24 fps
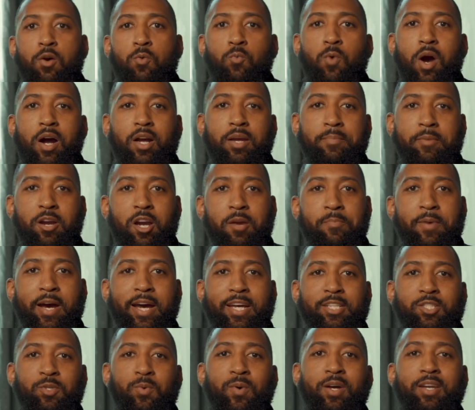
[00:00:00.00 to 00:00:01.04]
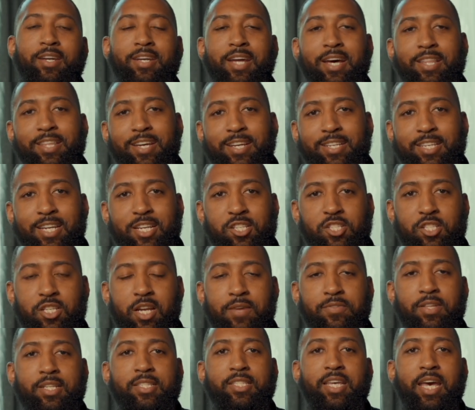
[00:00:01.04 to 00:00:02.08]
Welcome everybody to another edition
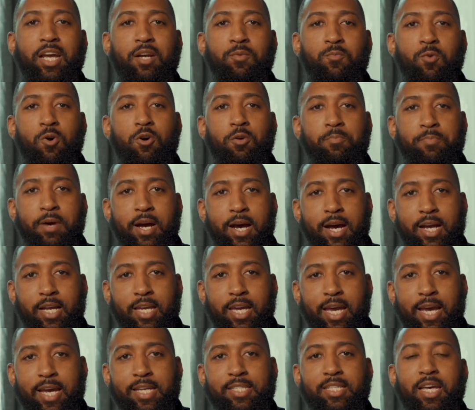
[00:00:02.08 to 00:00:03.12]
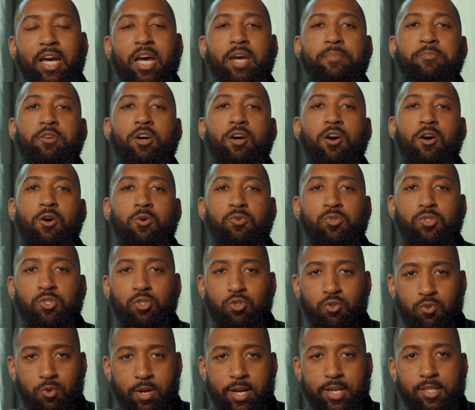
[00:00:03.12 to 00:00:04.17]
of the Tech Book Podcast. I'm your host,
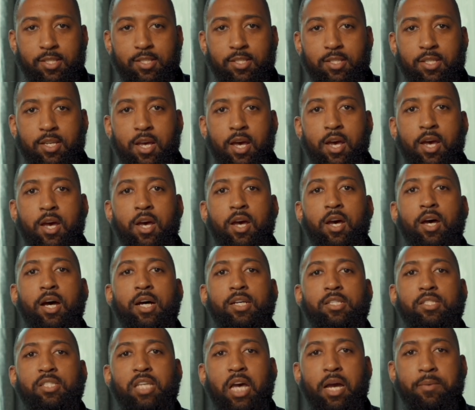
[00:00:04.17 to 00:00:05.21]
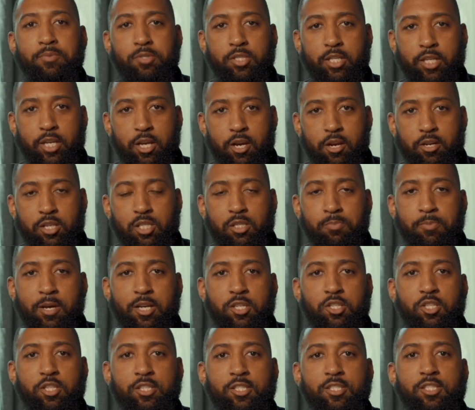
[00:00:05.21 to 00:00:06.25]
Chris, a cybersecurity
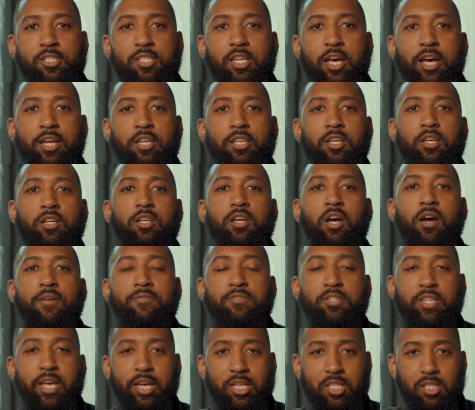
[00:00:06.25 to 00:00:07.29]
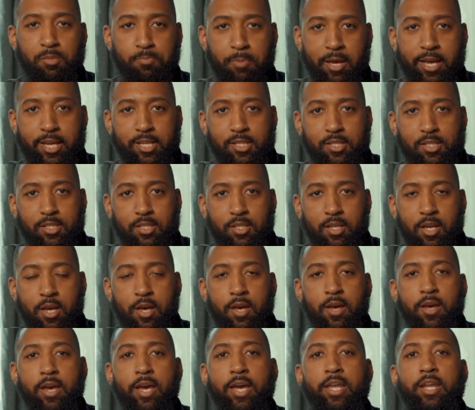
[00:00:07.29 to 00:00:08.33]
specialist inside the GovTech space.
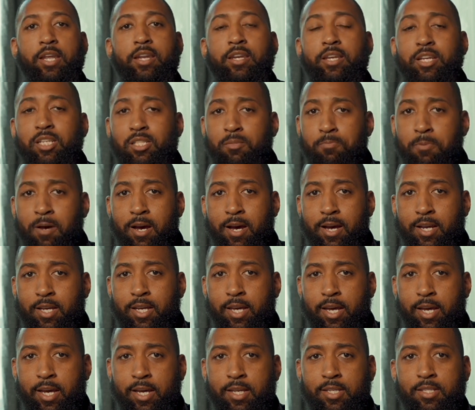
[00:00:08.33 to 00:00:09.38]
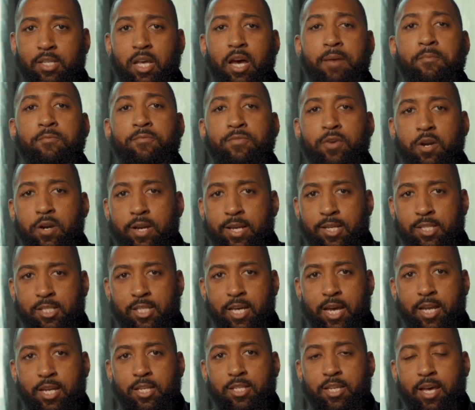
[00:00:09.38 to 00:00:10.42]
And in this podcast, I'm very
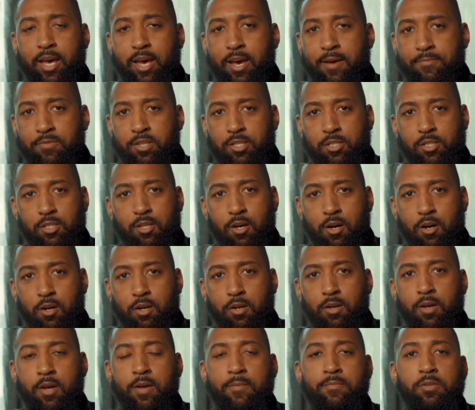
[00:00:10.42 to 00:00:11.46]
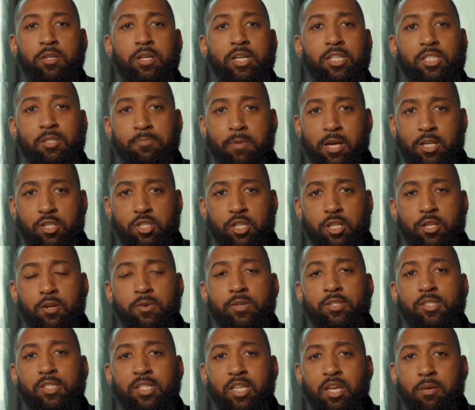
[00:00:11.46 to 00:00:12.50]
excited to have this talk, especially
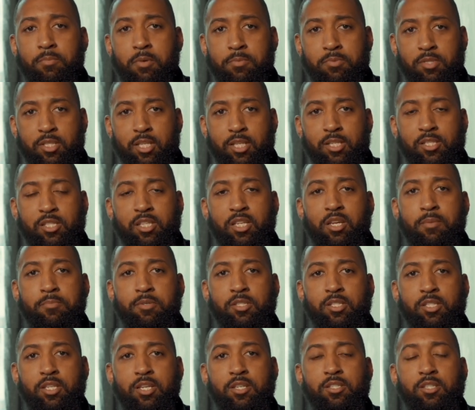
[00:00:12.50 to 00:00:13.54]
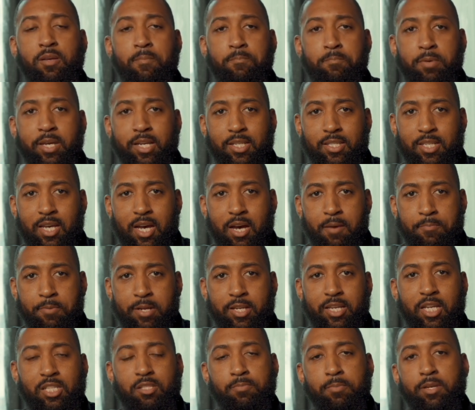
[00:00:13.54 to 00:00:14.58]
on CMMC. CMMC is a big
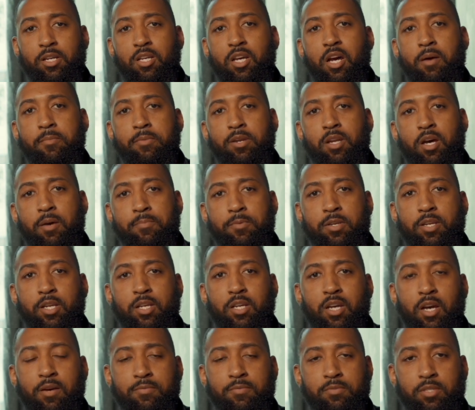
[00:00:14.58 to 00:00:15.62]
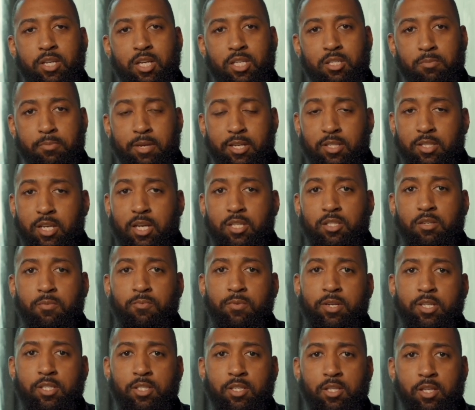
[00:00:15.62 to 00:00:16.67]
topic that's been coming up in the GovTech space as of
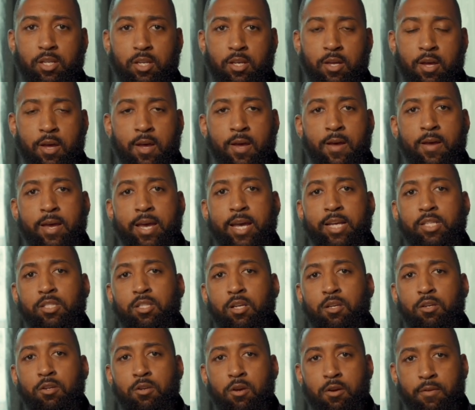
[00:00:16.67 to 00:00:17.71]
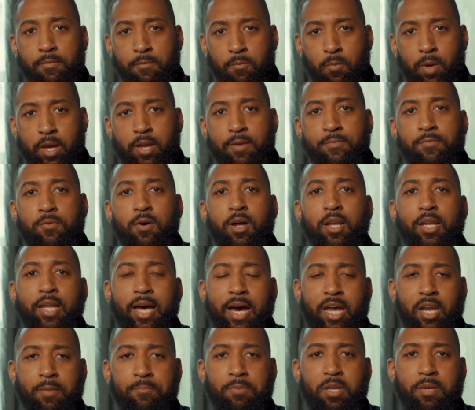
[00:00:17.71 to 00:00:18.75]
recently. It's a good way for a
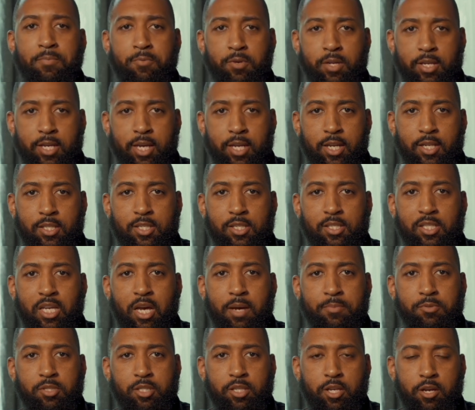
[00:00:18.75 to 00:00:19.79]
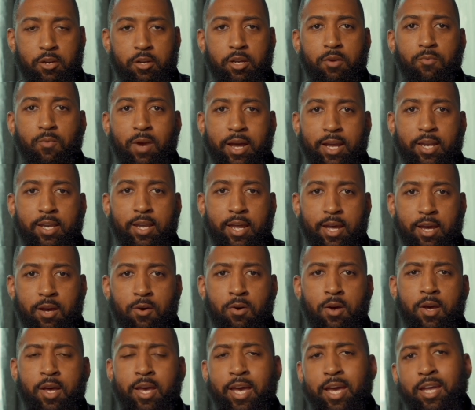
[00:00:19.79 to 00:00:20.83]
lot of people to get into cybersecurity right now.
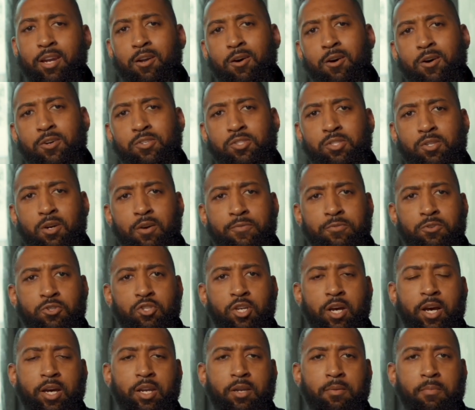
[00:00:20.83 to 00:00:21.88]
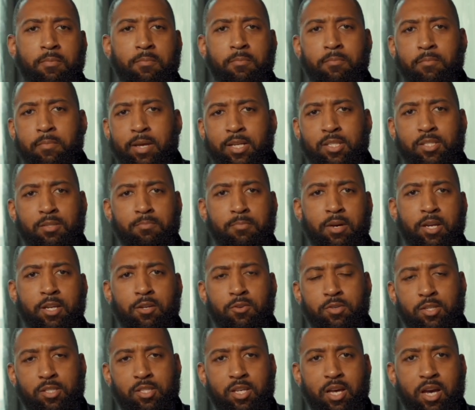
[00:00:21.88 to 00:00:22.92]
And also, if you're trying to make some money
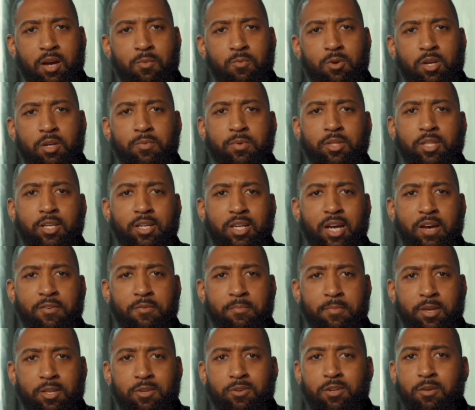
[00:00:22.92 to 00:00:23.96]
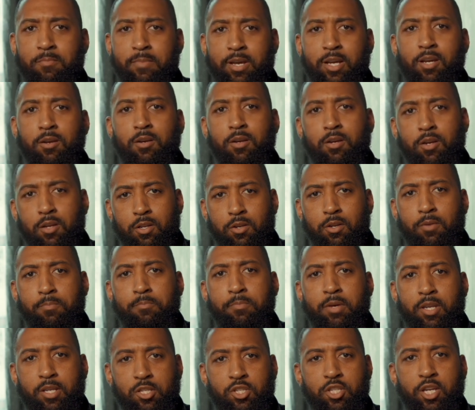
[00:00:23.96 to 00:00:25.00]
on the side working with the government, you can make a good
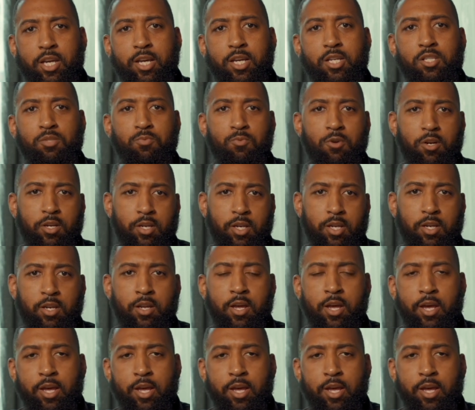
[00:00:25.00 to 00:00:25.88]
bit of change working